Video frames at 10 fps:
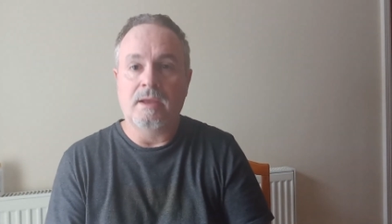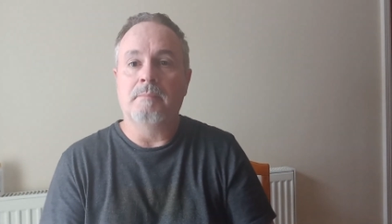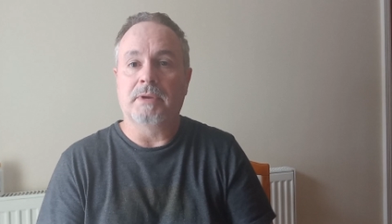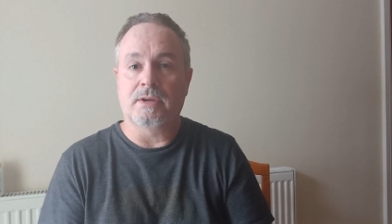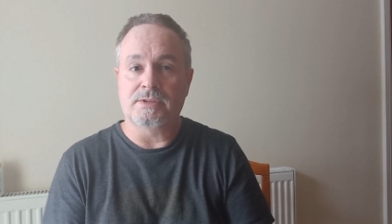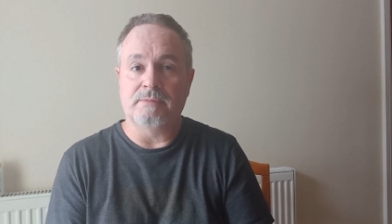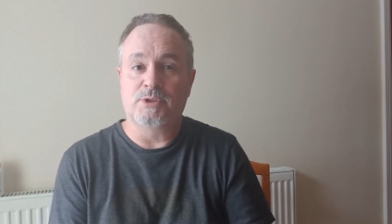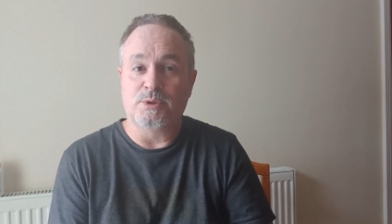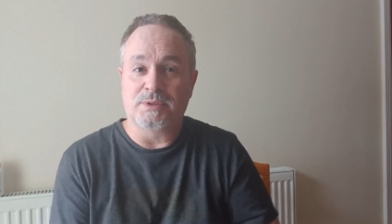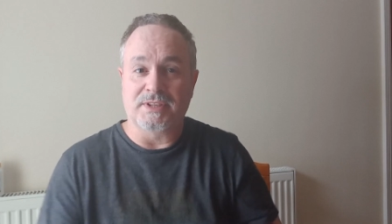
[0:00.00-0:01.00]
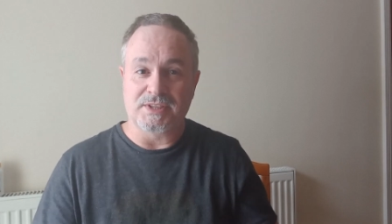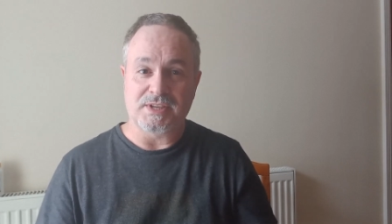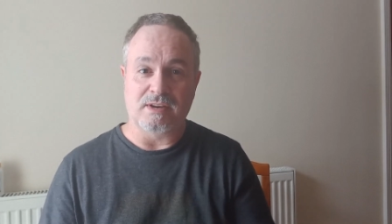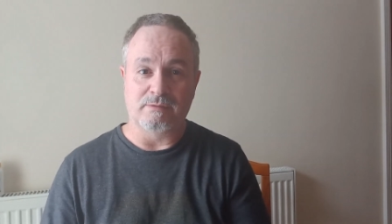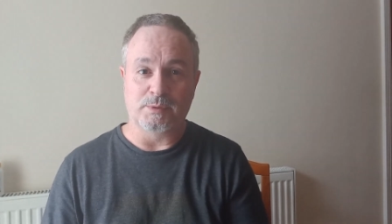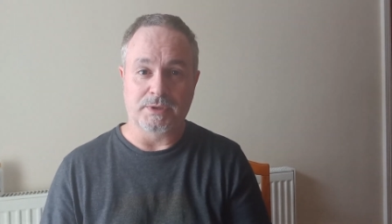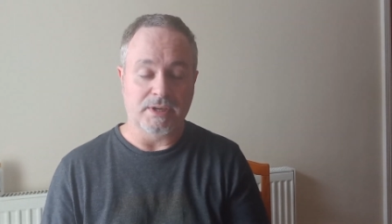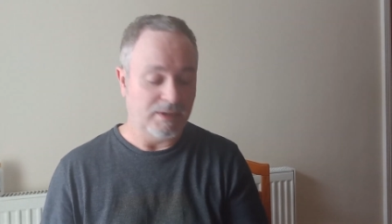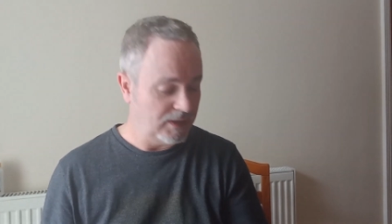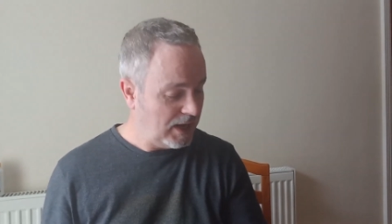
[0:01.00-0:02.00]
because I'm shooting this out of
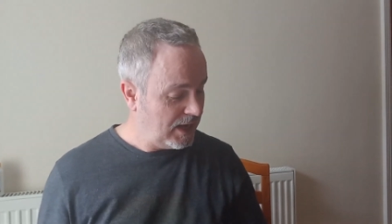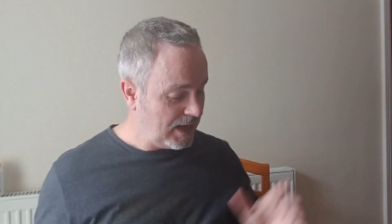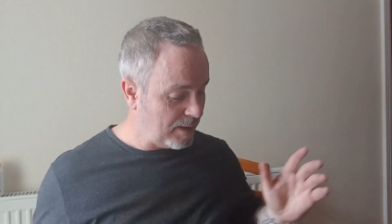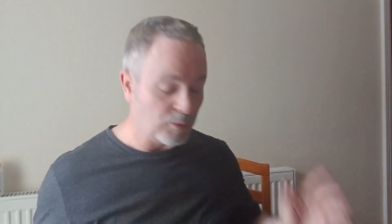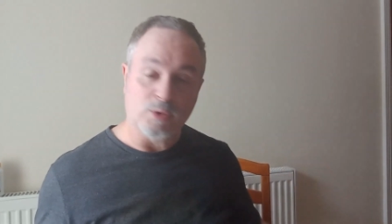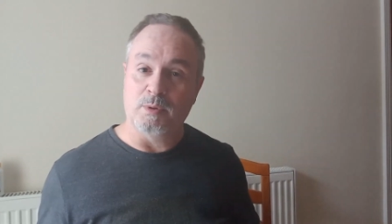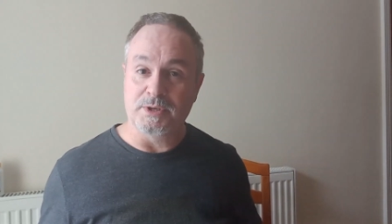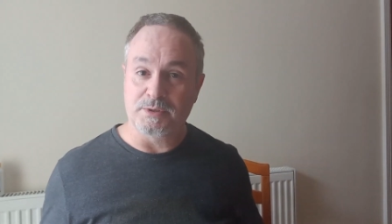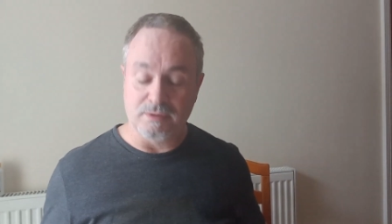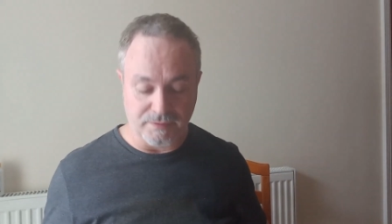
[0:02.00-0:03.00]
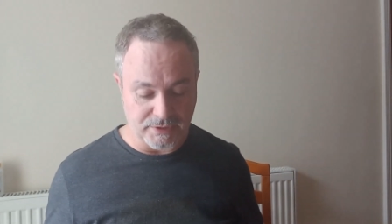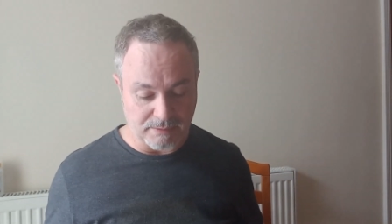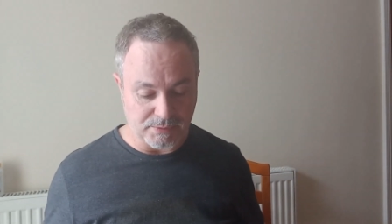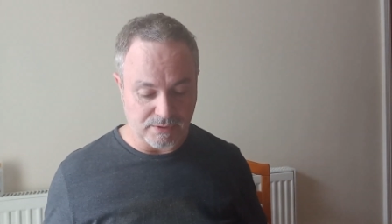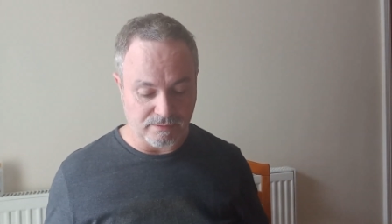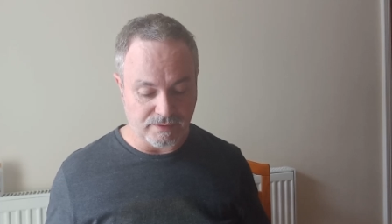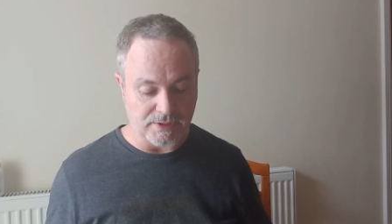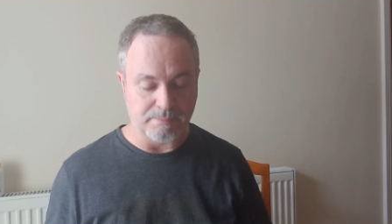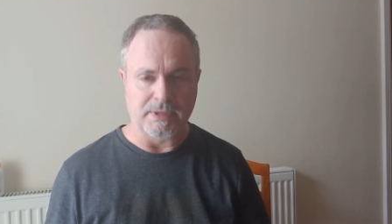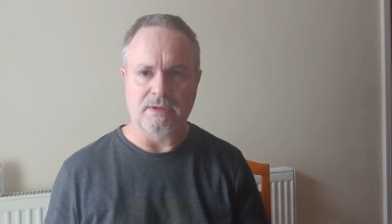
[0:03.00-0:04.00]
order, I'm not quite sure if the jumpsuit
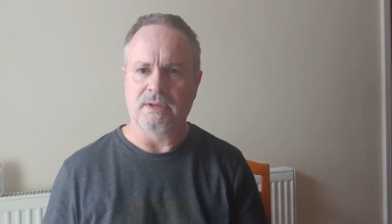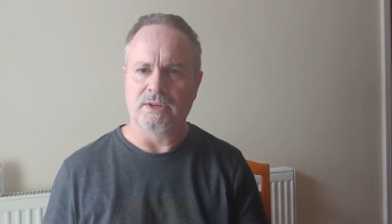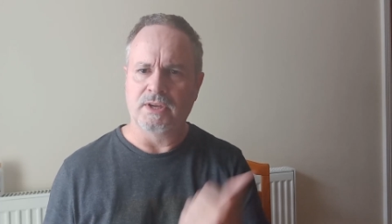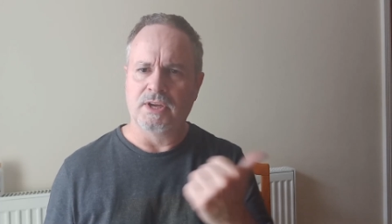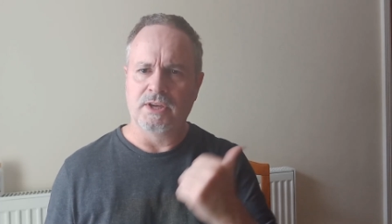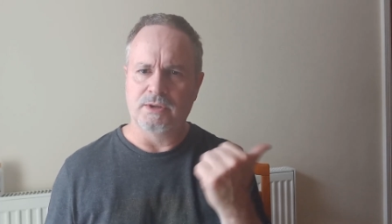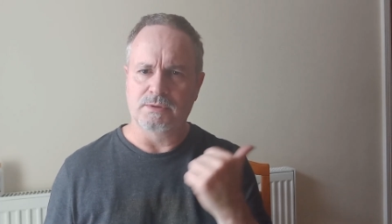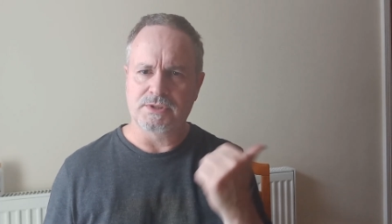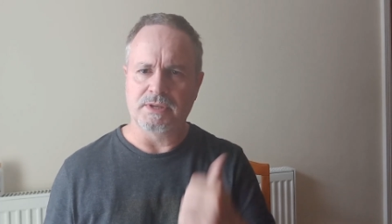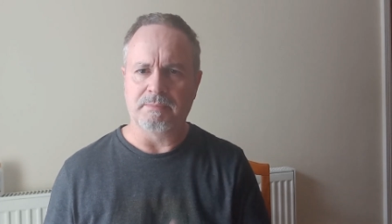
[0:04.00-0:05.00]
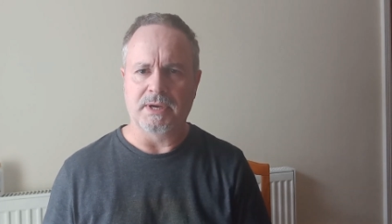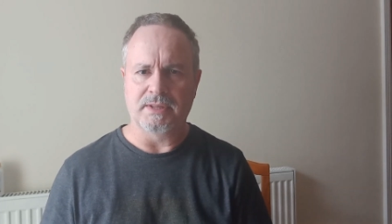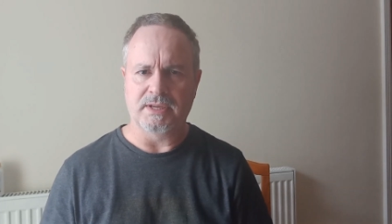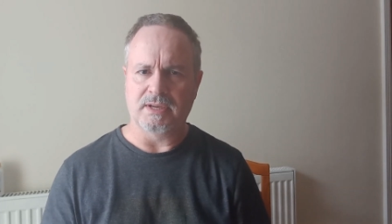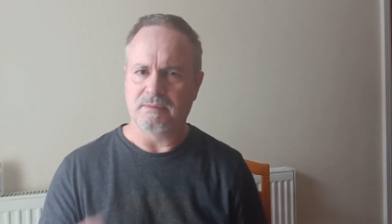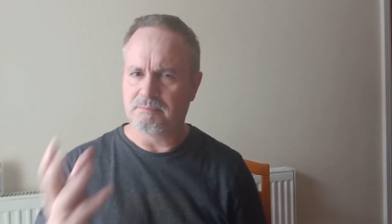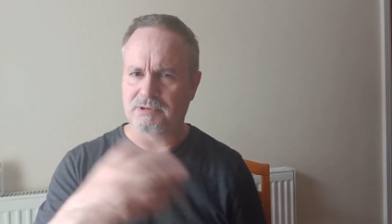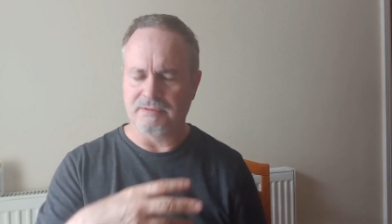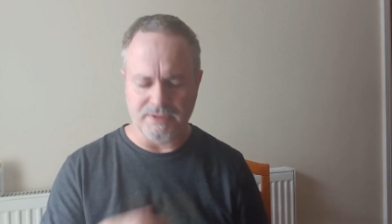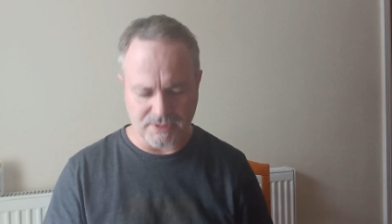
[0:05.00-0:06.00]
fits, but you'll see by the
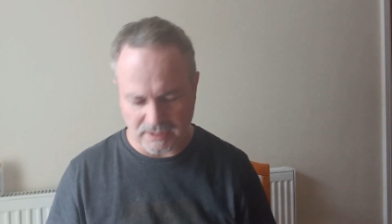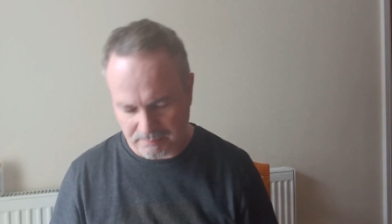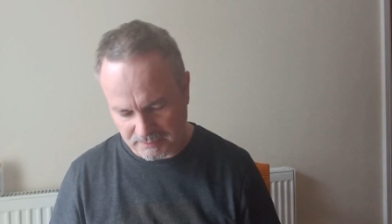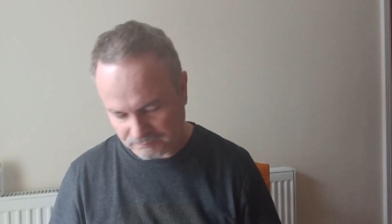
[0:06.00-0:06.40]
previous clip.